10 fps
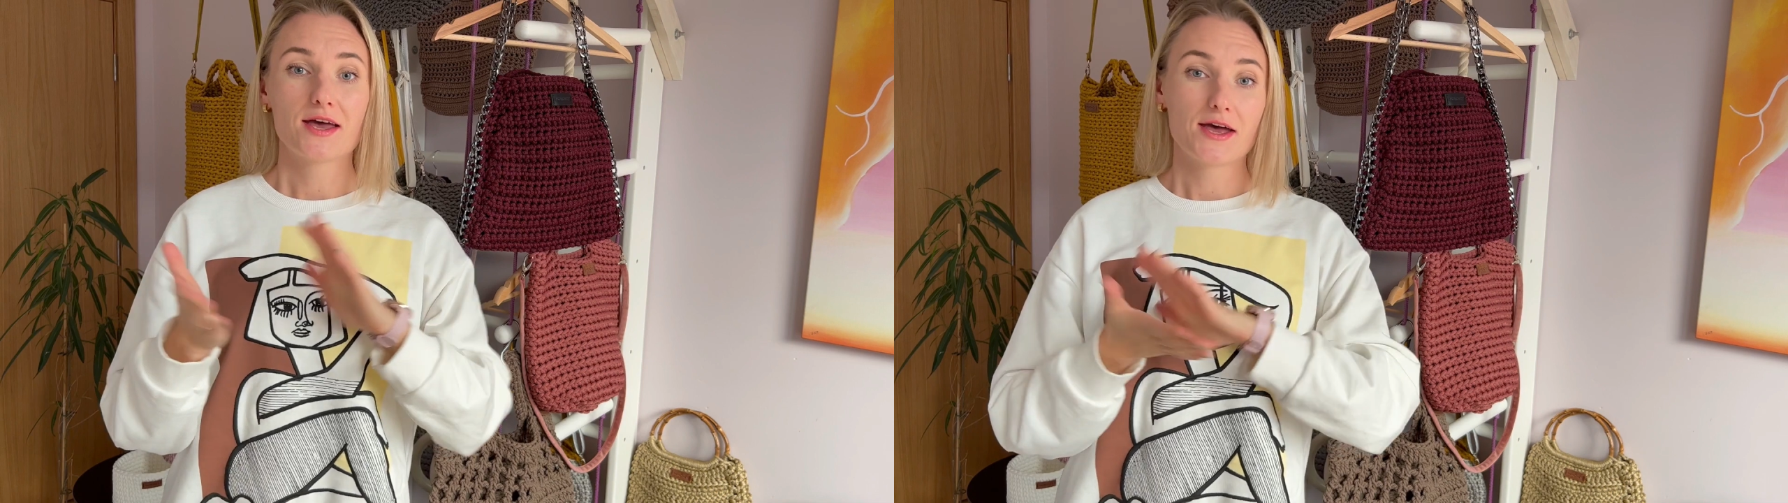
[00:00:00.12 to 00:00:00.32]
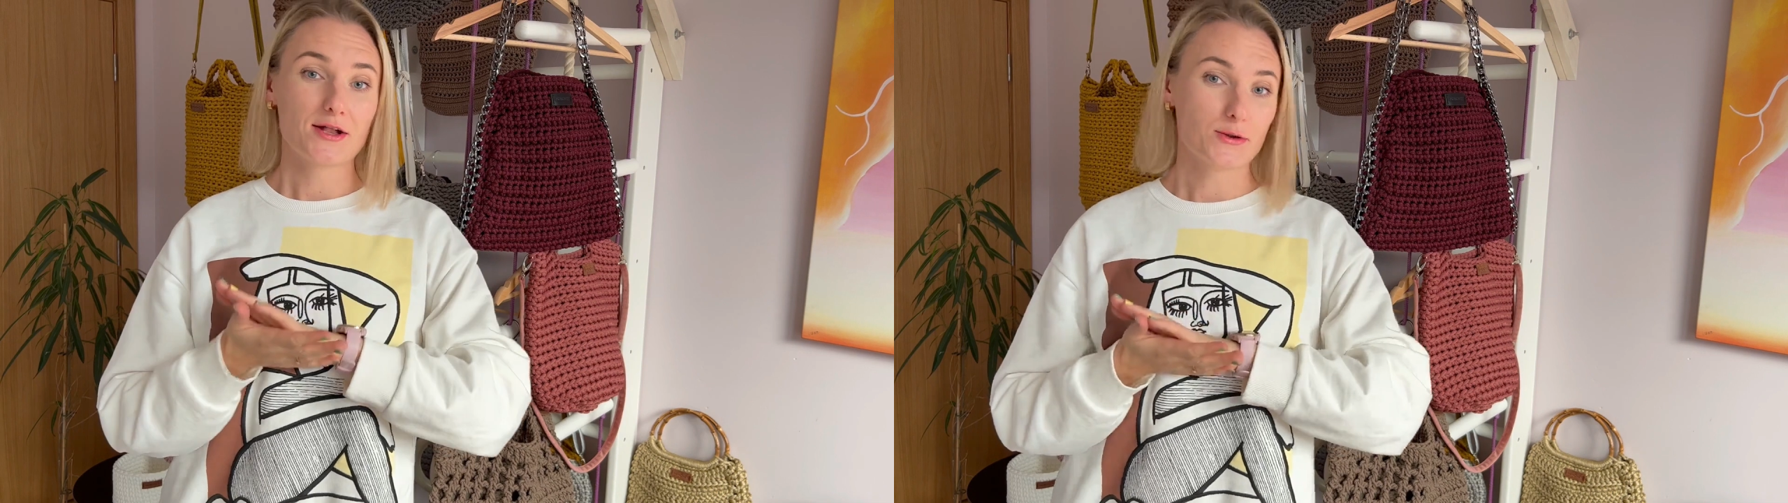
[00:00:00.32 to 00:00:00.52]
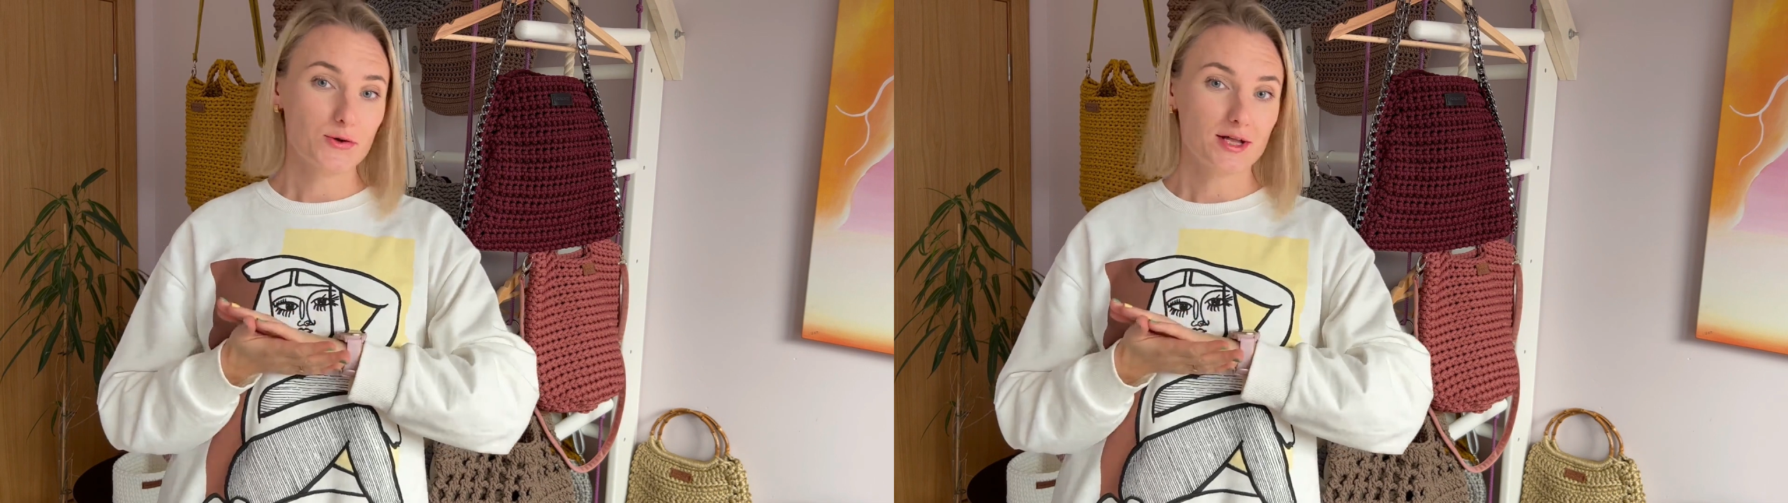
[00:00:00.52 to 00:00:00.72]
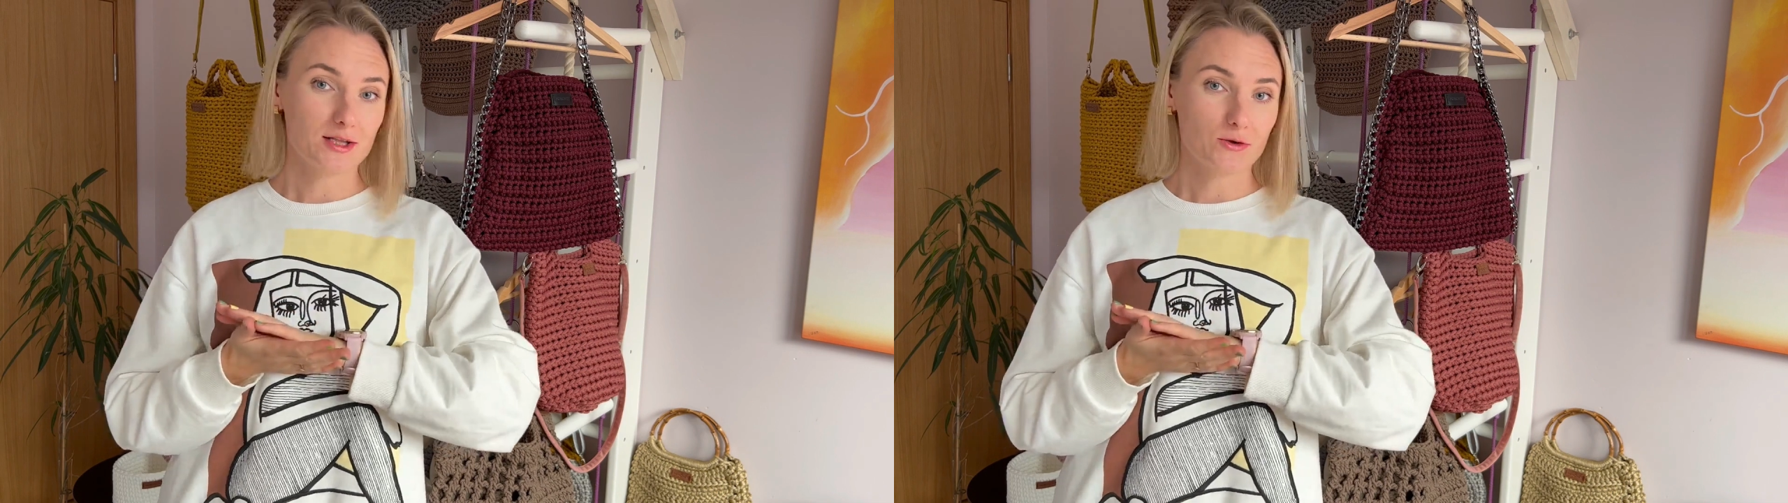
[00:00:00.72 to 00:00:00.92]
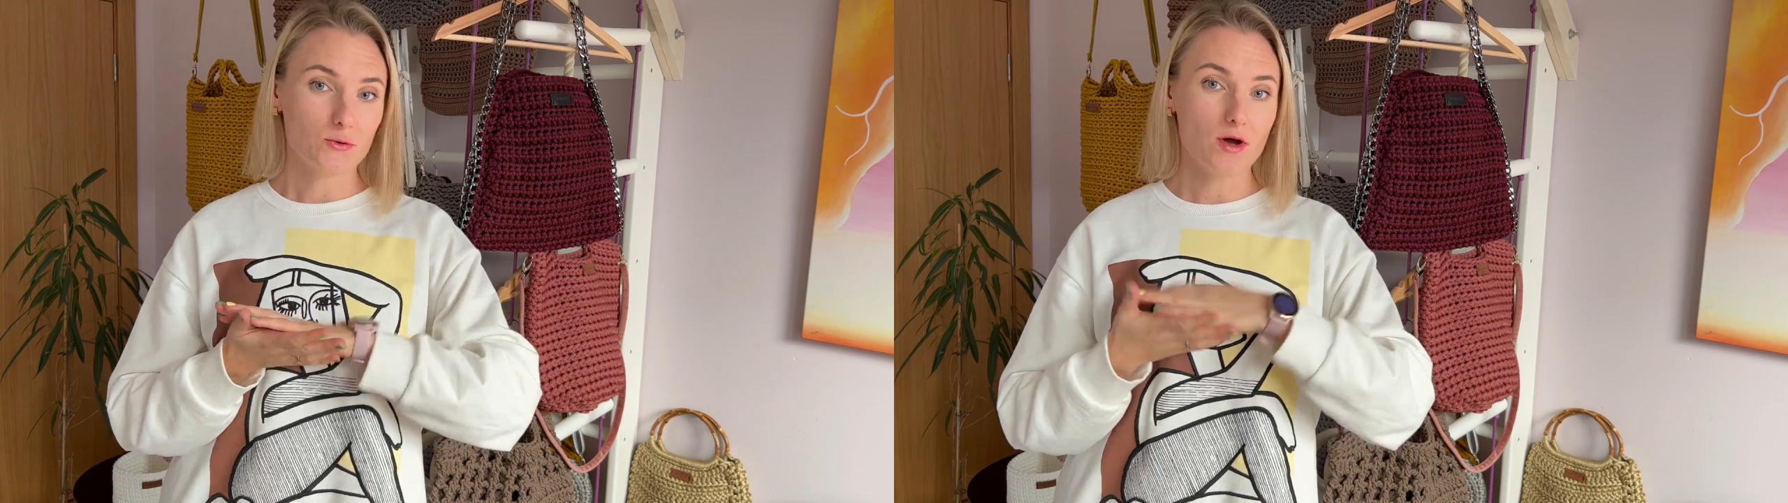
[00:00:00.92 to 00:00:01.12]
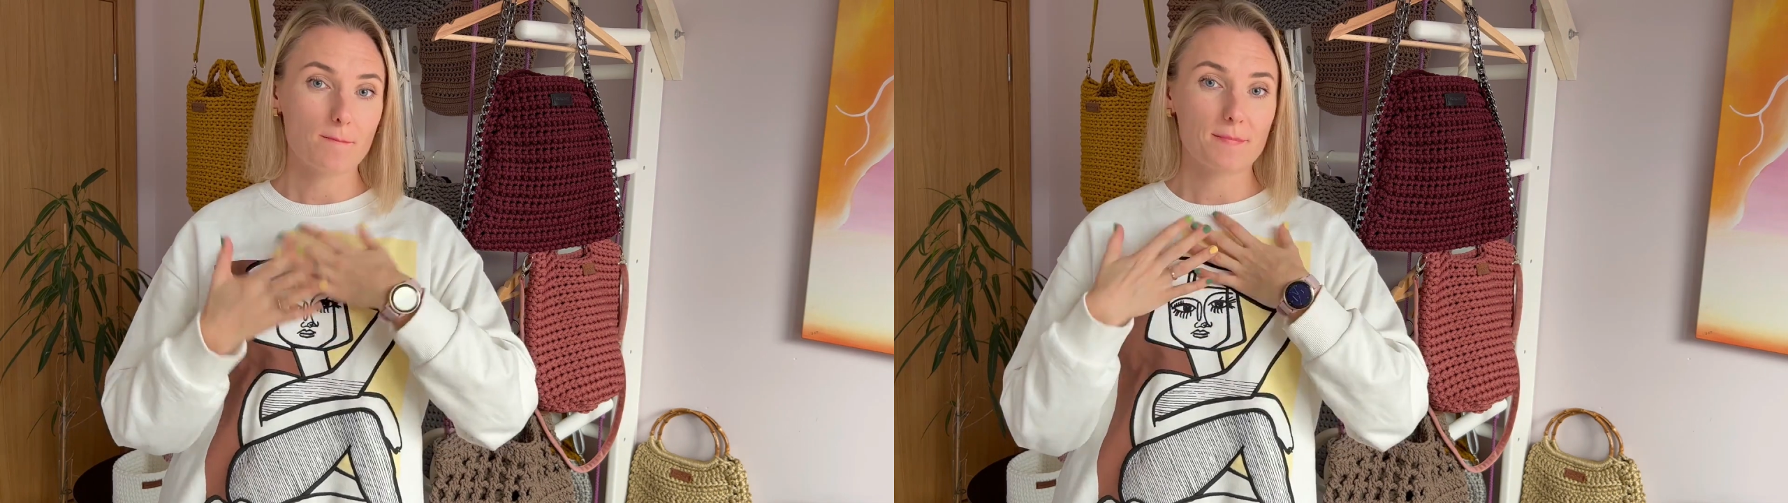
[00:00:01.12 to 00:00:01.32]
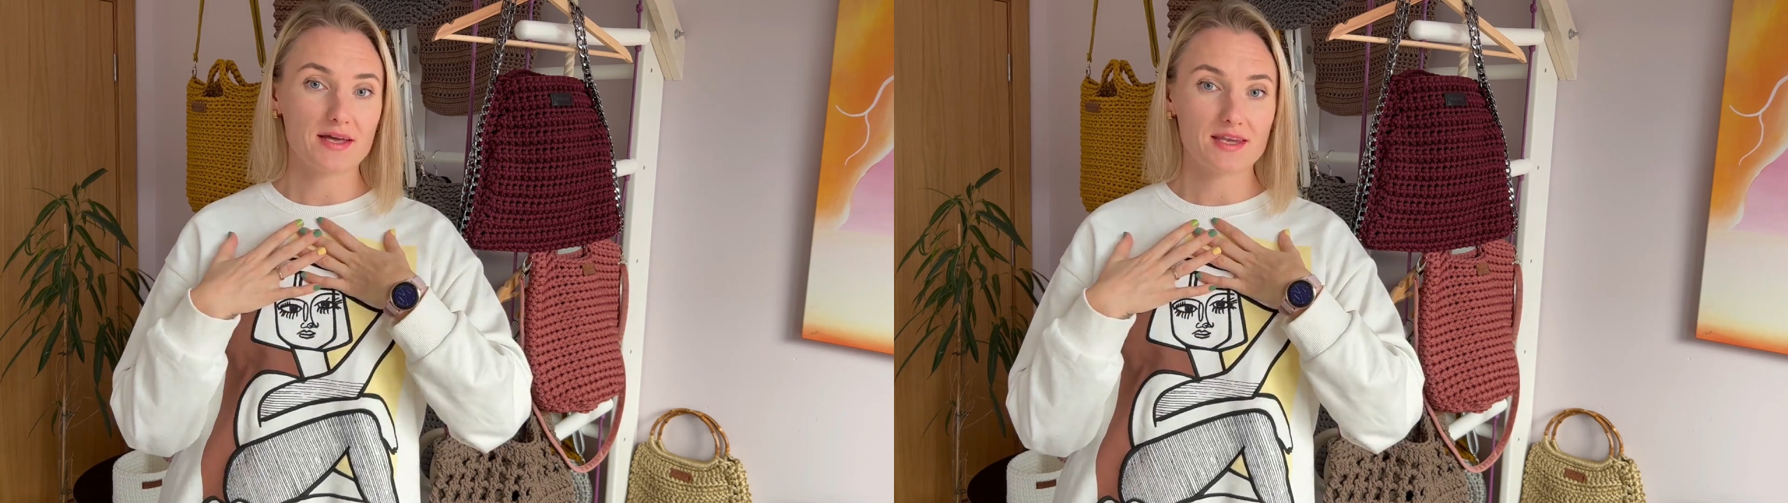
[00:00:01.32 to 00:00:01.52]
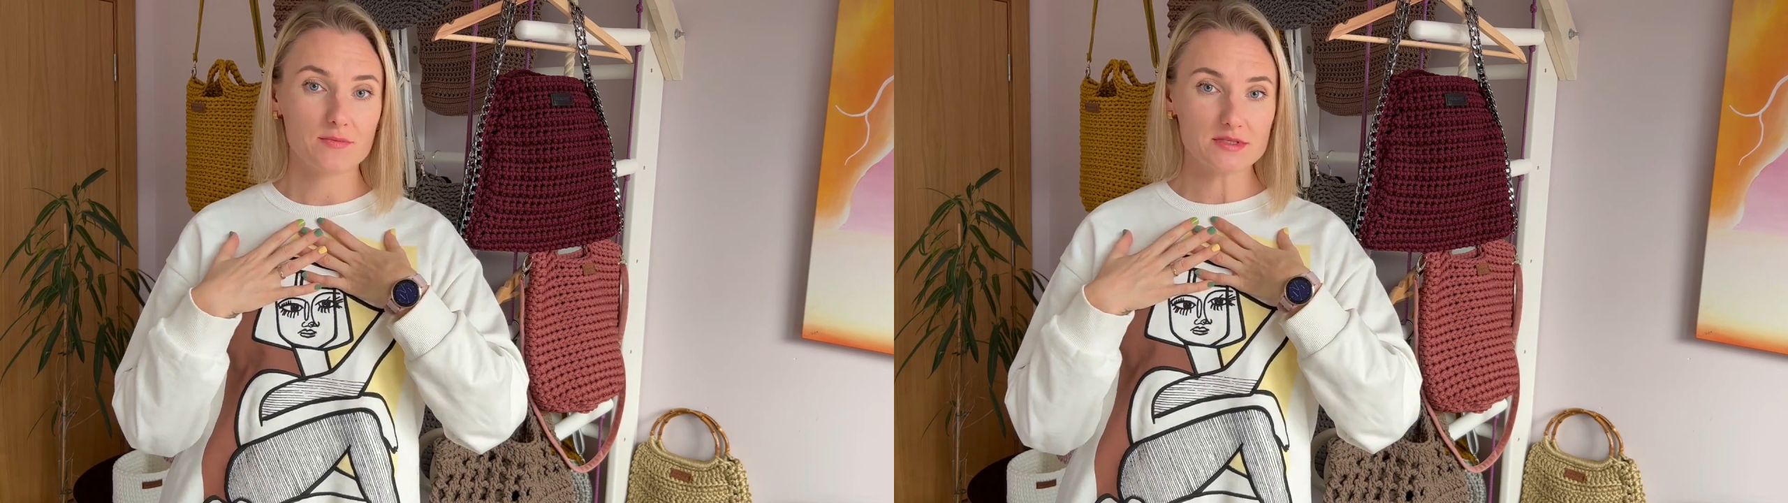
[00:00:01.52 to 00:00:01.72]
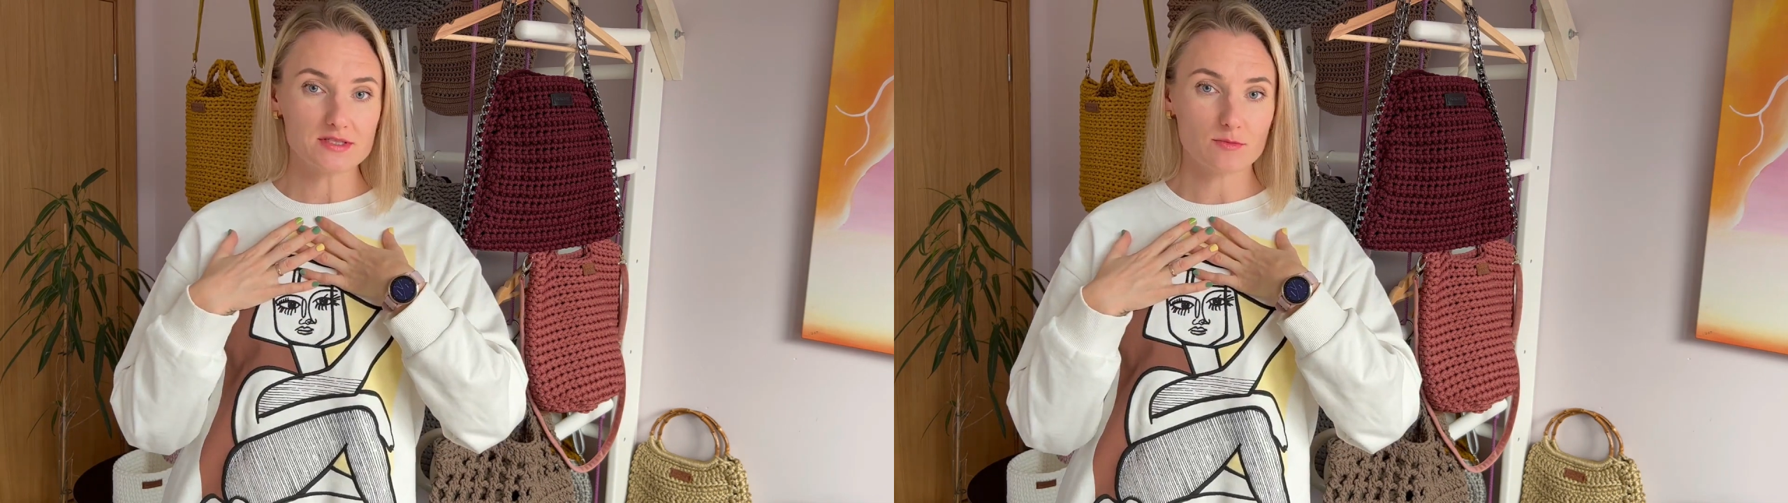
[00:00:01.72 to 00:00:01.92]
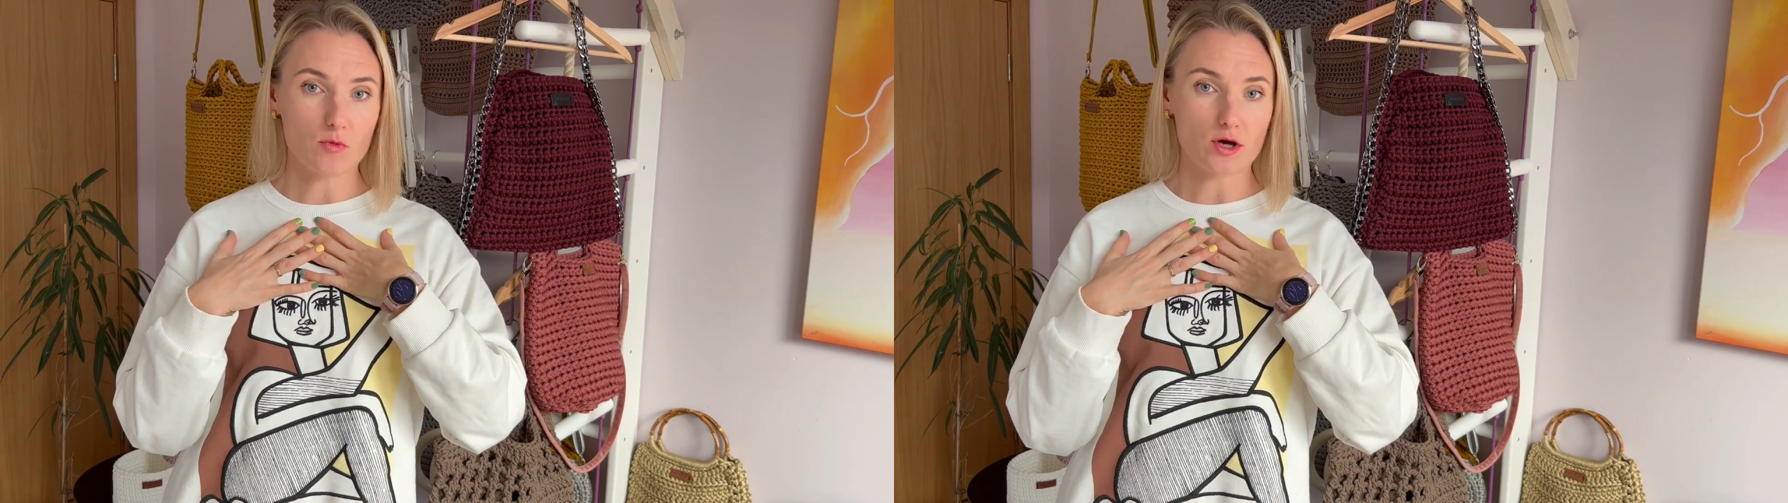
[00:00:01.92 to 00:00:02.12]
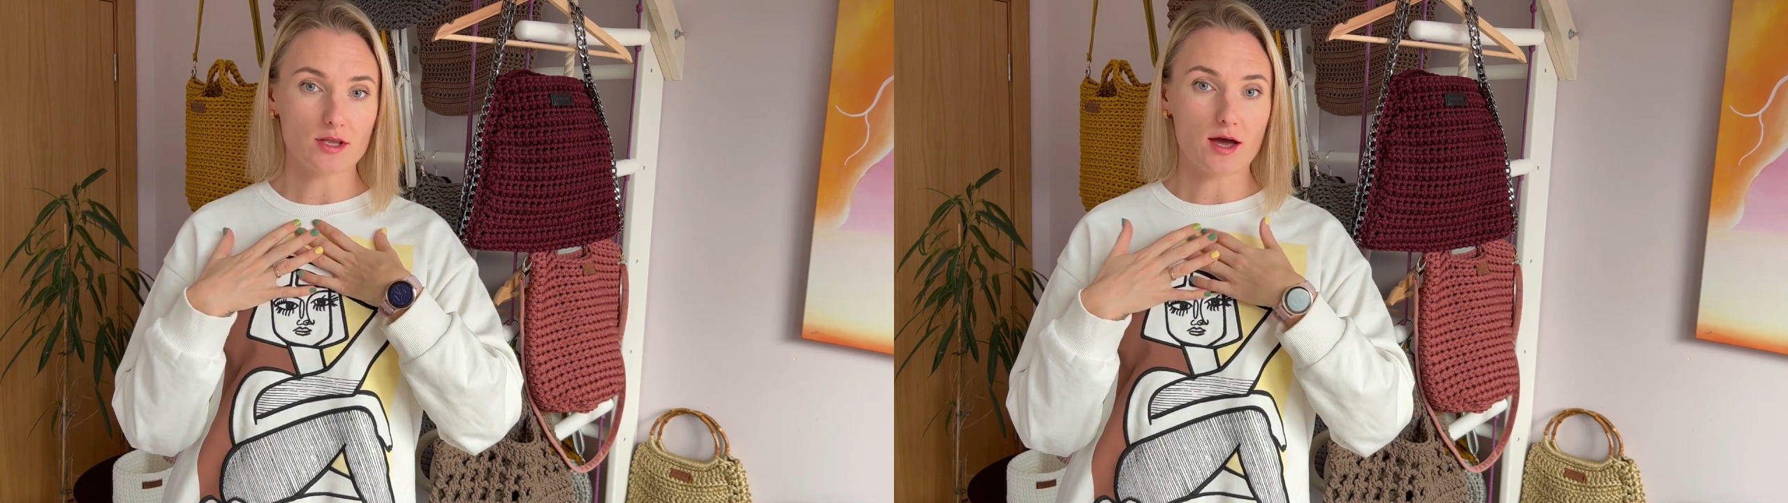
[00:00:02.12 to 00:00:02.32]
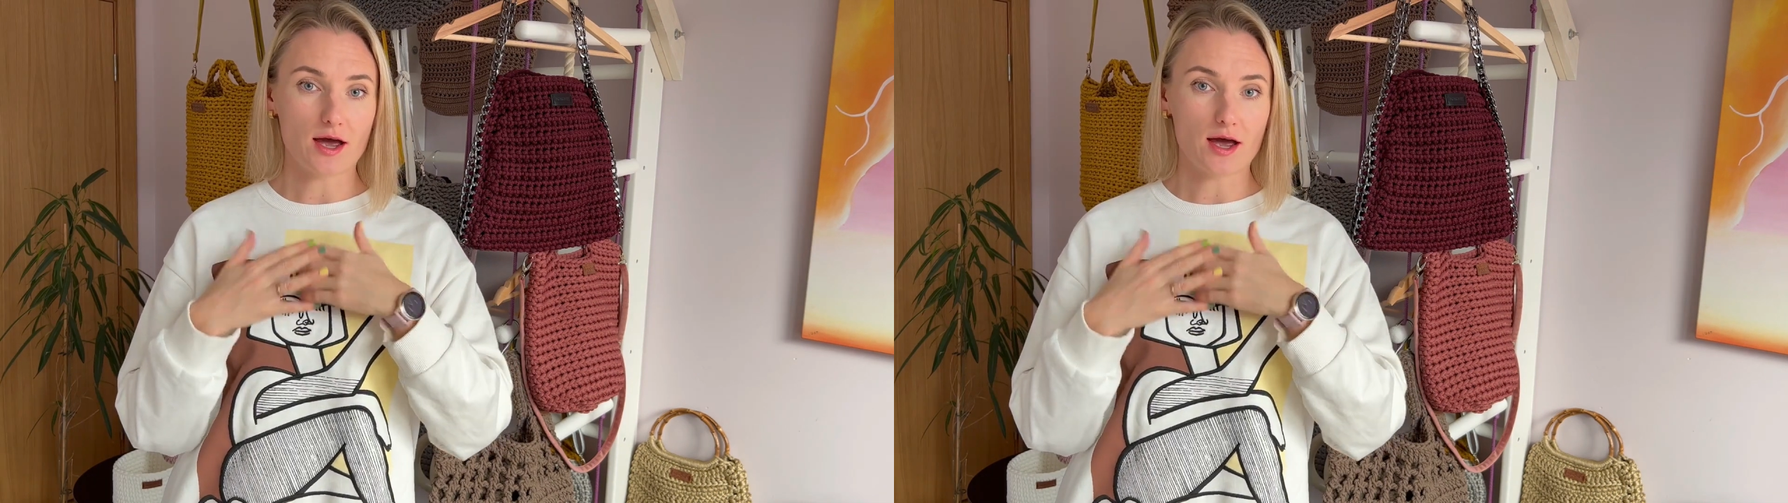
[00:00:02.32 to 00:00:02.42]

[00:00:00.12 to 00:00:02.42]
Hello, my name is Simona.